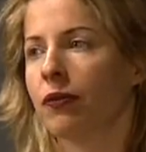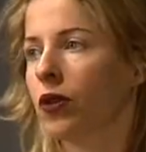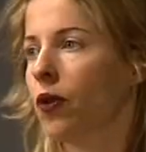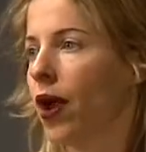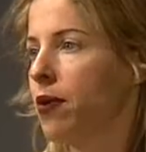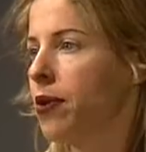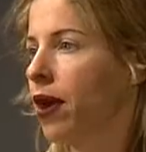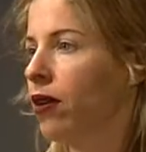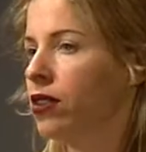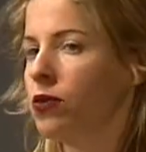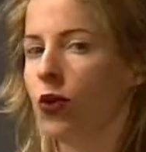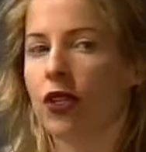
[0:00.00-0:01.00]

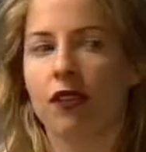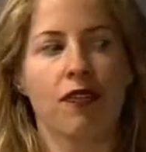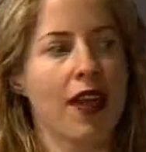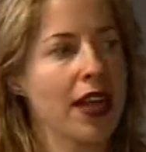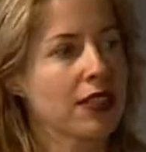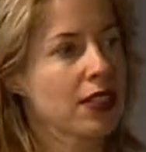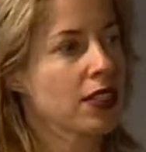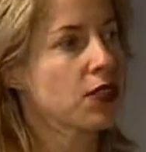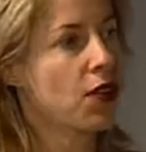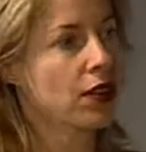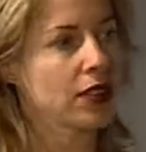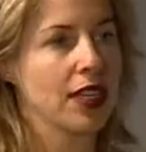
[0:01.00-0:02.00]
grandparents, one of the fastest
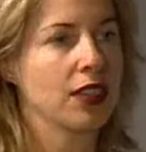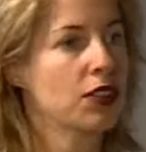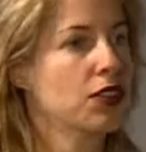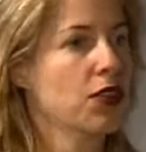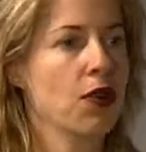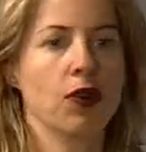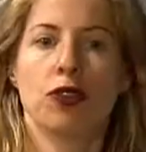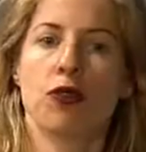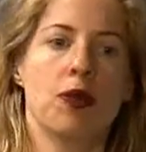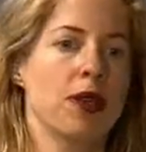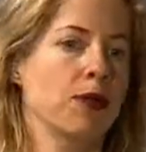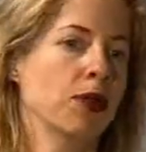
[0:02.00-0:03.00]
growing sectors are older
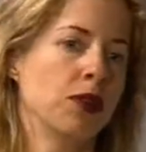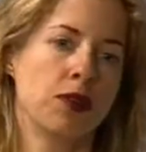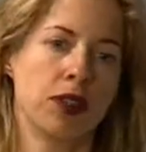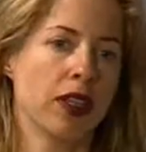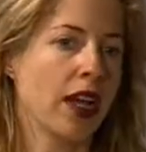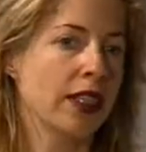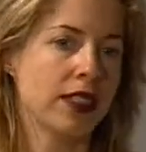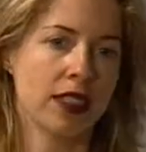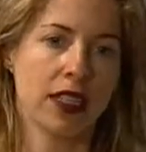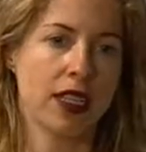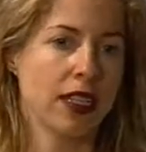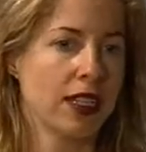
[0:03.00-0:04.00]
people who feel
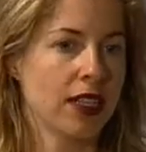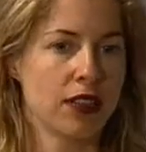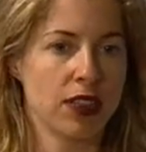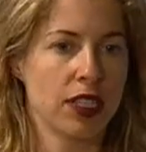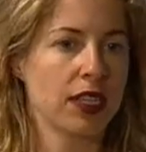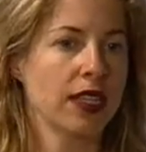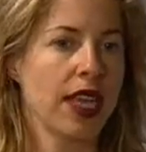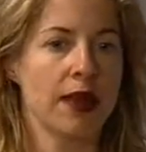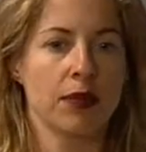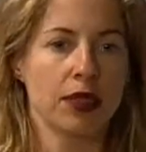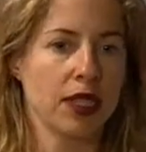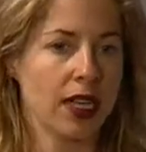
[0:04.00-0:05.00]
isolated and are suddenly
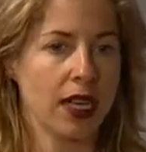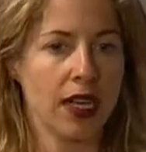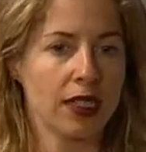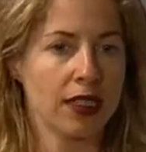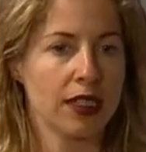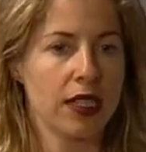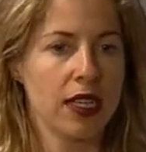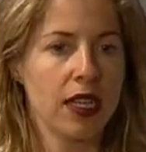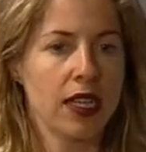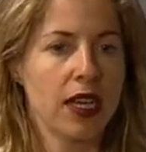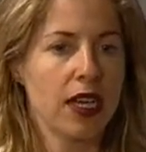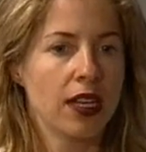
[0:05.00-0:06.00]
able to connect.
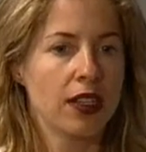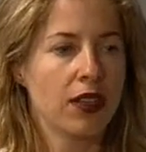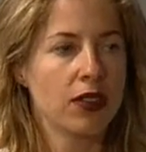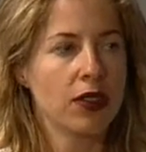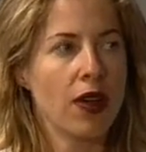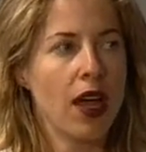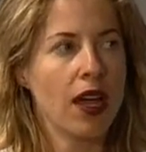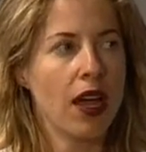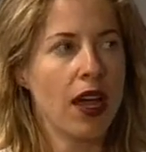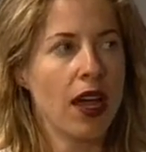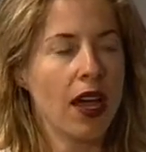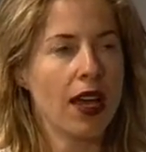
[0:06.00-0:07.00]
You know, so I,
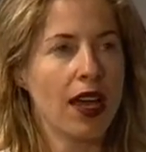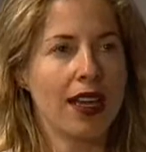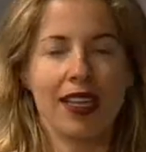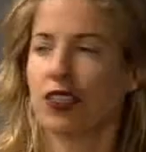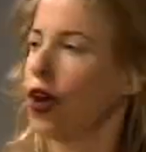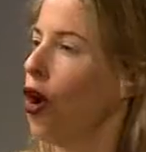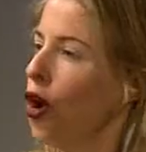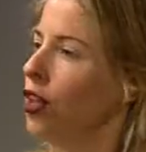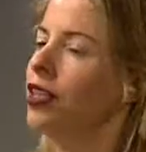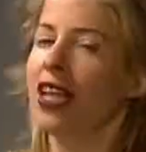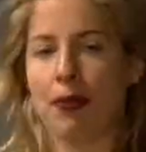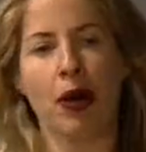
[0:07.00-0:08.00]
I, it's
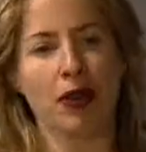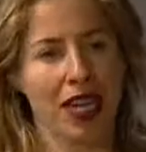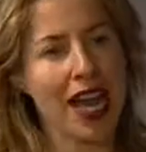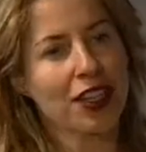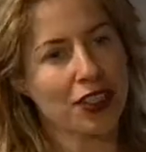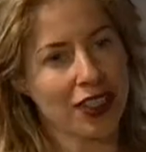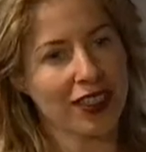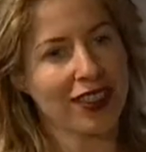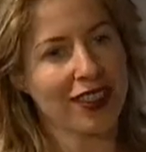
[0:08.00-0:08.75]
all about connection.